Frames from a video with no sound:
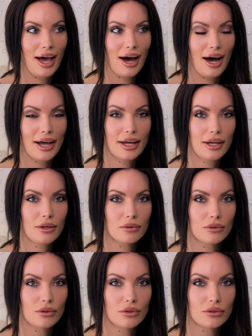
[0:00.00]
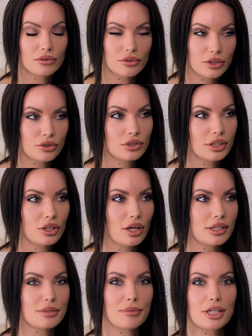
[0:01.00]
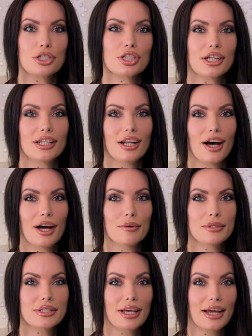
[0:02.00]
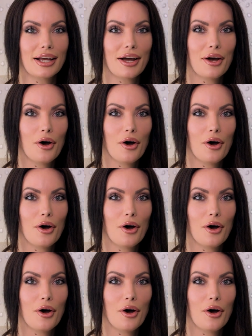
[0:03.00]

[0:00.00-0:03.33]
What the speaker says: I literally lost my shit. I was like,